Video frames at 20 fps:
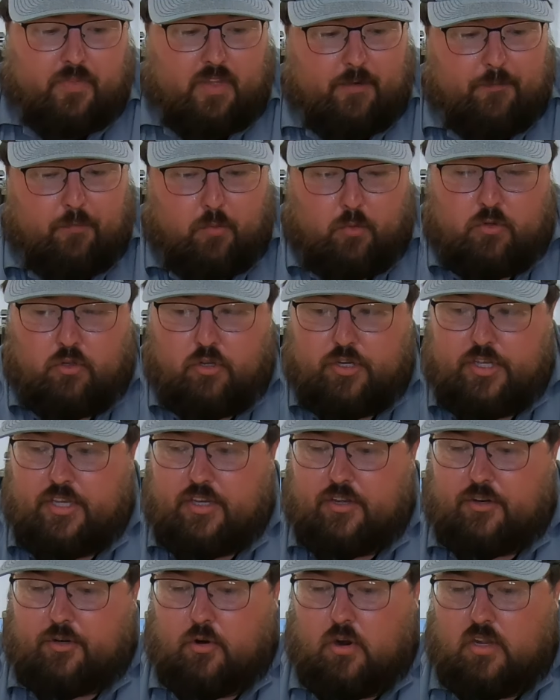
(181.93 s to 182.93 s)
if we're
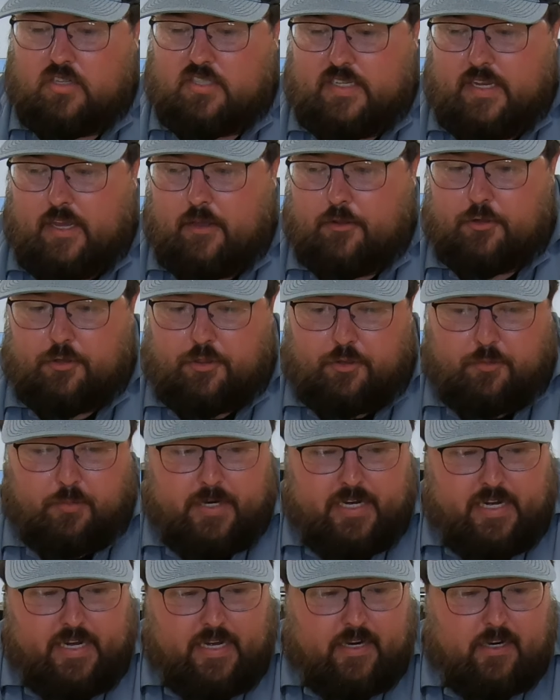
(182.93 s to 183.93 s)
looking across the other
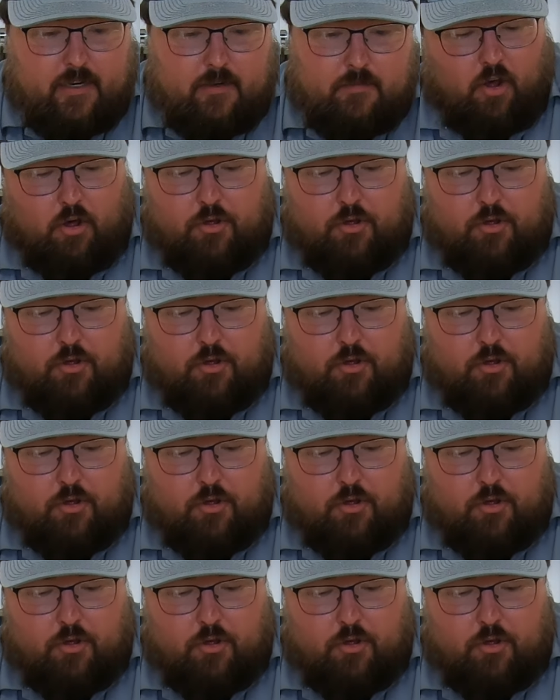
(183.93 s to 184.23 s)
three here,